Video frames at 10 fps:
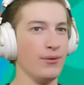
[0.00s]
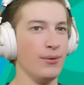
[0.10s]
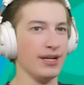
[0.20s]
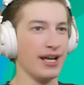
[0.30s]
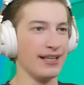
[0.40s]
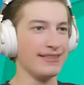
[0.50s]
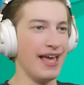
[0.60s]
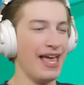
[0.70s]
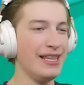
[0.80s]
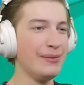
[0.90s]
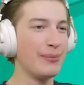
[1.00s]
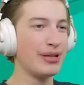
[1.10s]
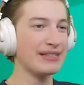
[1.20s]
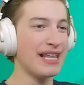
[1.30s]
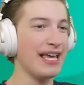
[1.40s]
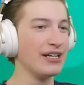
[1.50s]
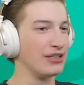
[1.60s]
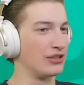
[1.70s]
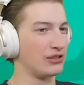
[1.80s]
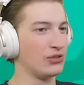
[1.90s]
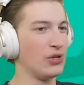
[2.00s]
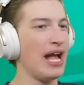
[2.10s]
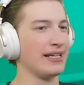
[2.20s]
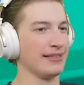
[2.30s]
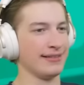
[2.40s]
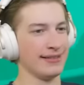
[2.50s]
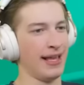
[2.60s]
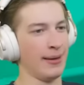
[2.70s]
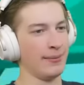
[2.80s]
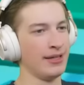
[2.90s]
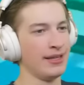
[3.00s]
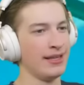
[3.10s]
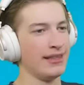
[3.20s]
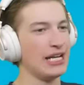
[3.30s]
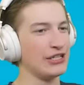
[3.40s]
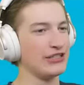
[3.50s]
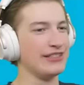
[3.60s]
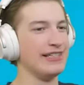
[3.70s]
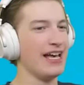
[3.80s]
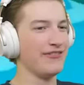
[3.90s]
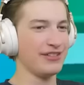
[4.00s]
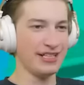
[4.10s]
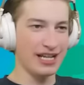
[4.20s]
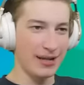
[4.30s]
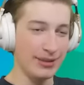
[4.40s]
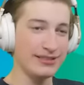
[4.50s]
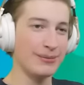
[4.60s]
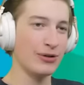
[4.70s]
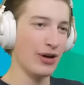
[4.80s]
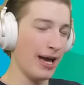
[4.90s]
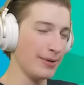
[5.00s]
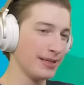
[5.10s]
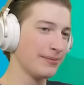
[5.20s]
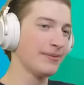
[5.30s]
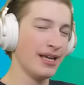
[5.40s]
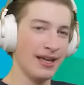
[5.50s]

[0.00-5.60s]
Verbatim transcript: We got a 10 player Kraken Slam. There is definitely going to be some grabbing